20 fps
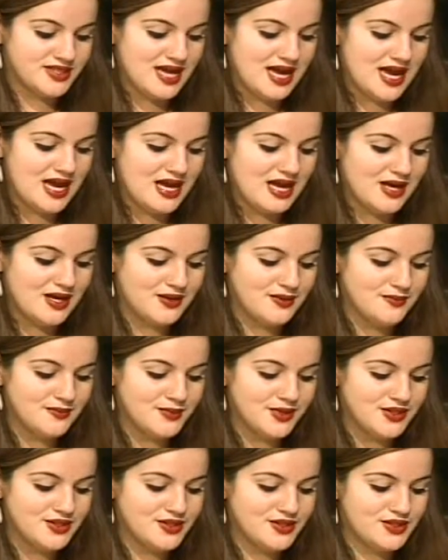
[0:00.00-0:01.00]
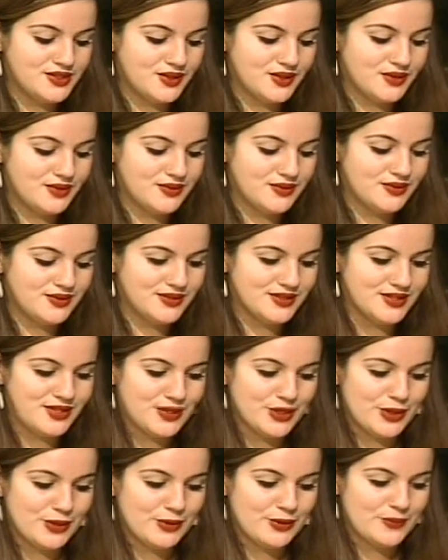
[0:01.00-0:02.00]
So, you
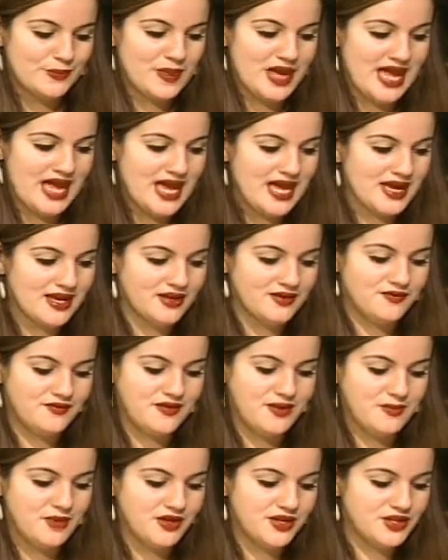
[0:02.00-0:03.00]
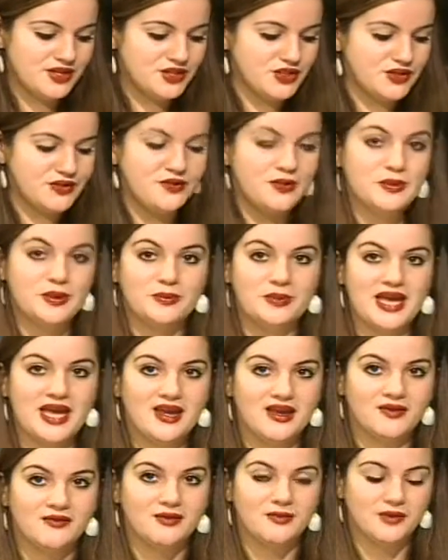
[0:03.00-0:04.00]
know, pain, female issues, female
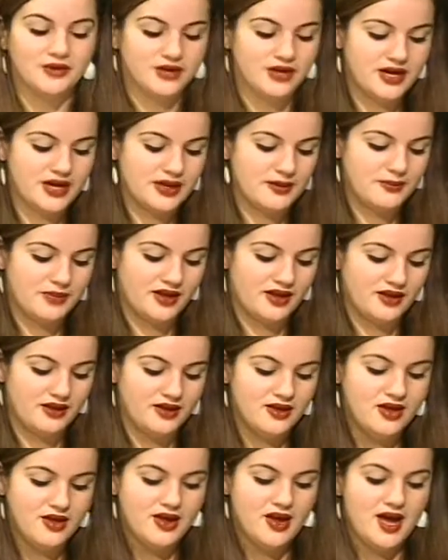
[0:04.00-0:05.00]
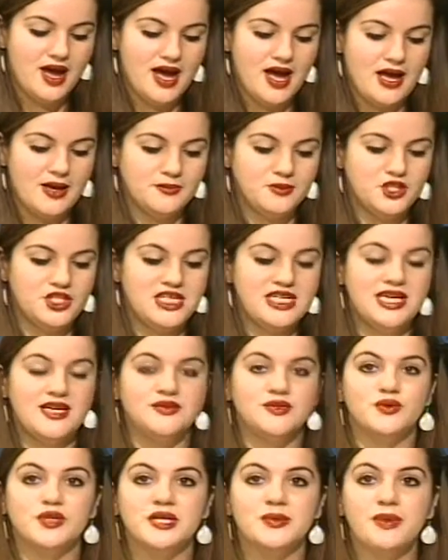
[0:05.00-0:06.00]
pain, female cramping. She
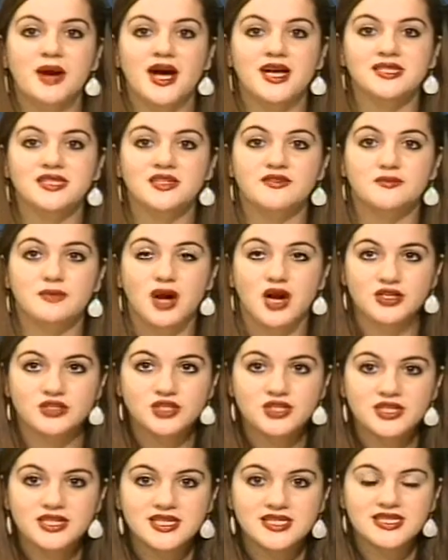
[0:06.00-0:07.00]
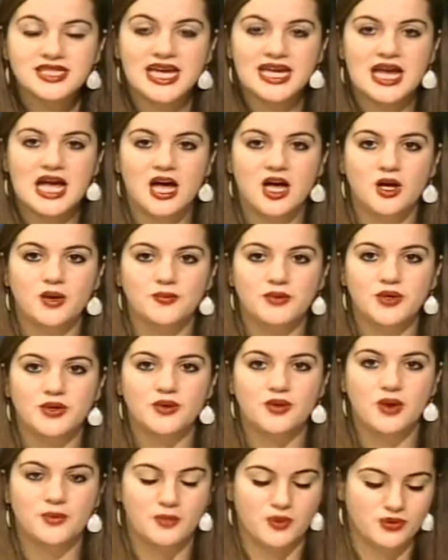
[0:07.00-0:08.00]
gives really positive mantras that help
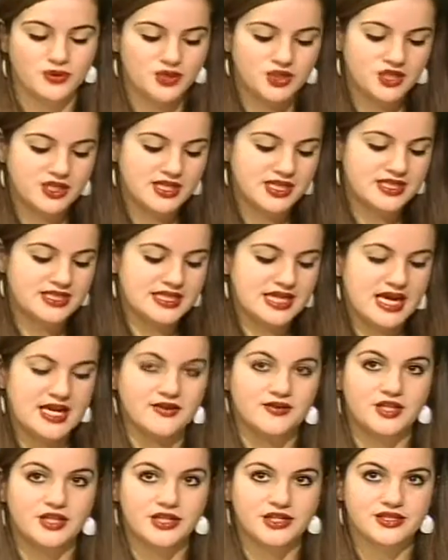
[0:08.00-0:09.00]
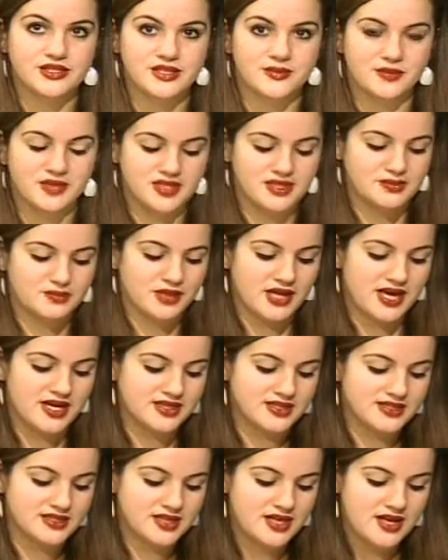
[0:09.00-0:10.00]
you emotionally to kind of clear some of these
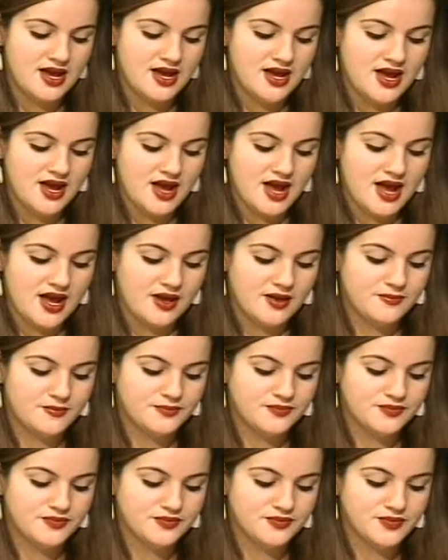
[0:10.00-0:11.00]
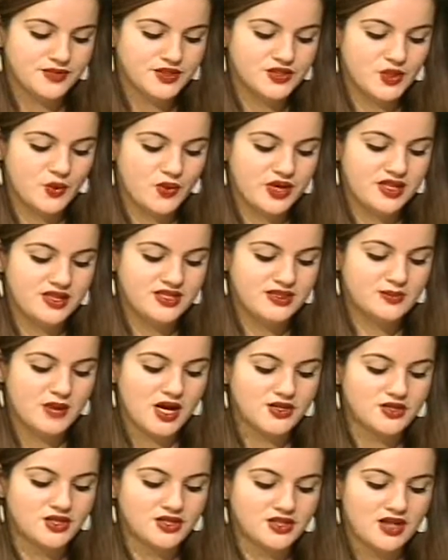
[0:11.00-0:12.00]
blocks. So one of these
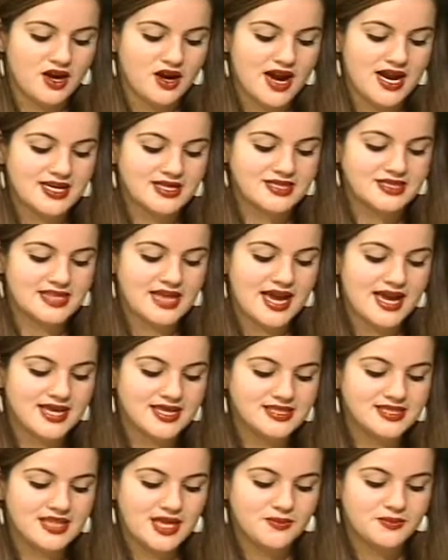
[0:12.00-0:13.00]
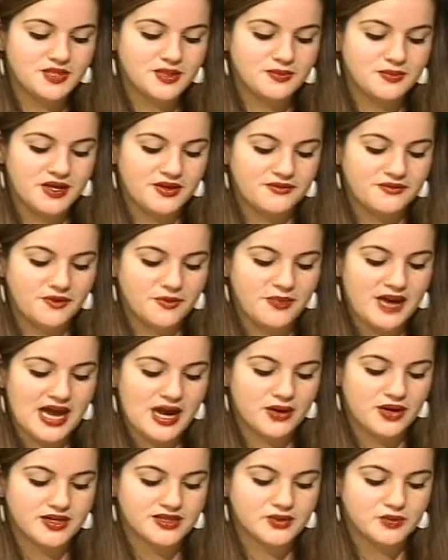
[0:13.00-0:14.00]
mantras are, I accept my full
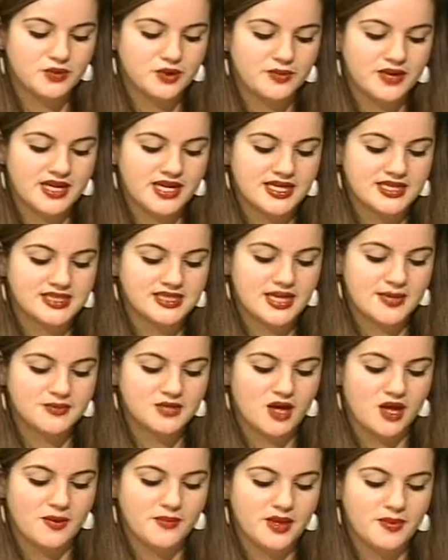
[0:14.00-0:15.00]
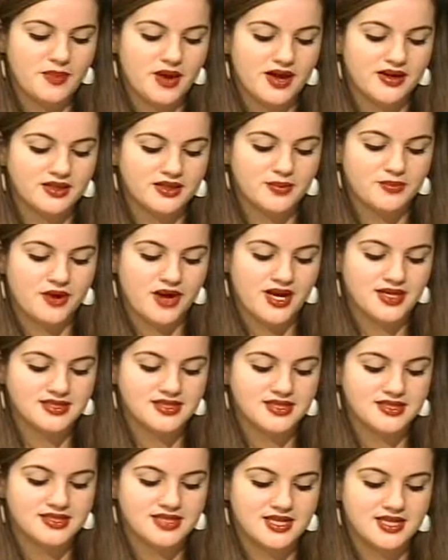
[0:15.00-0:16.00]
power as a woman, accept all my bodily
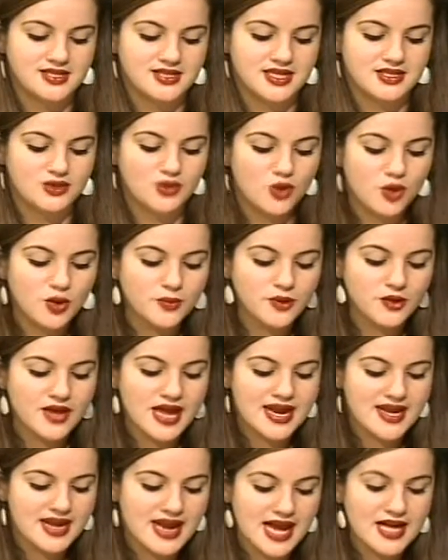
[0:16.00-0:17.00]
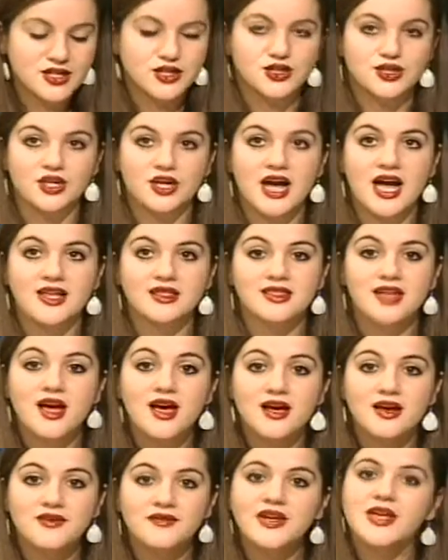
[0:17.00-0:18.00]
processes as normal and natural. I
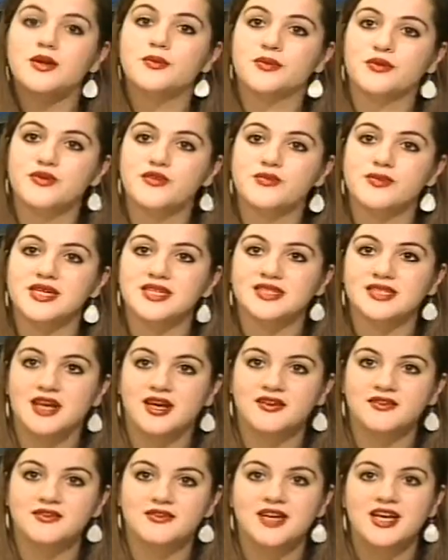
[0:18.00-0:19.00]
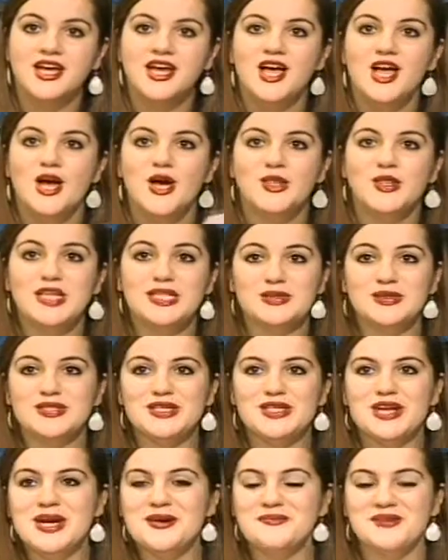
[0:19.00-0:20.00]
love and approve myself. This is
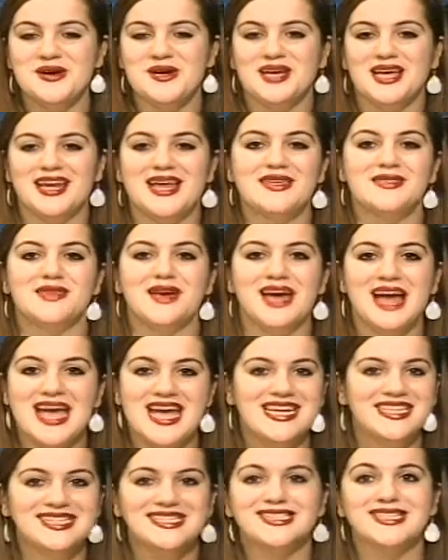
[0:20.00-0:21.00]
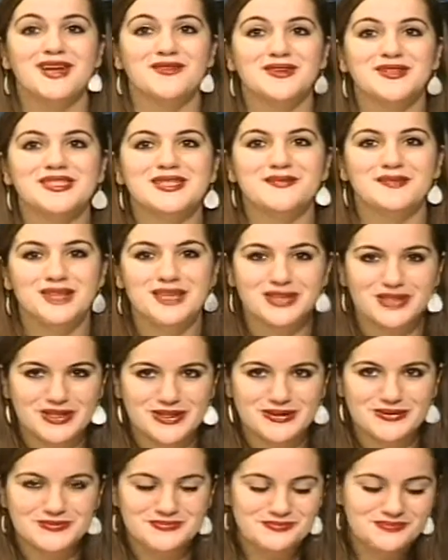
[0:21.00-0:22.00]
a great book, and I thought I had discovered something
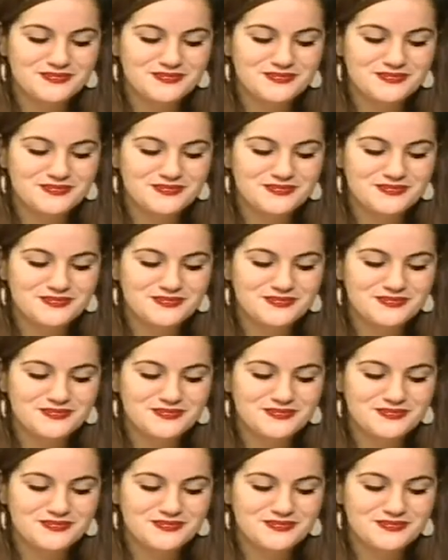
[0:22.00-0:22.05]
new.